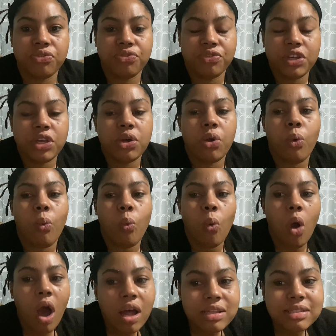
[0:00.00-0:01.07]
feel
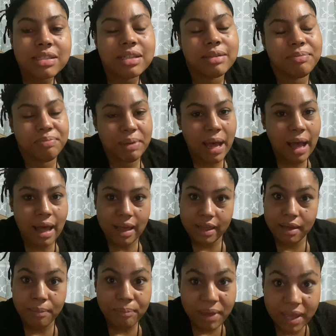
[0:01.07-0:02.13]
wanted by
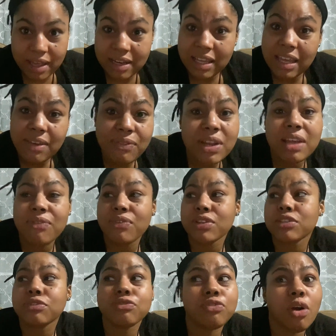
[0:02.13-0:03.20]
a man, even if
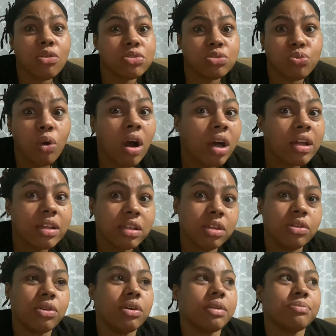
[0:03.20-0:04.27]
it's false want. You
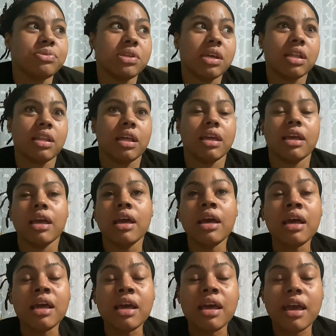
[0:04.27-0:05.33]
know what I'm saying? Like,
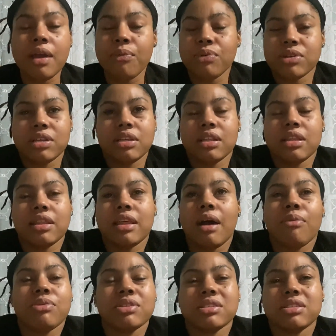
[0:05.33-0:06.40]
that was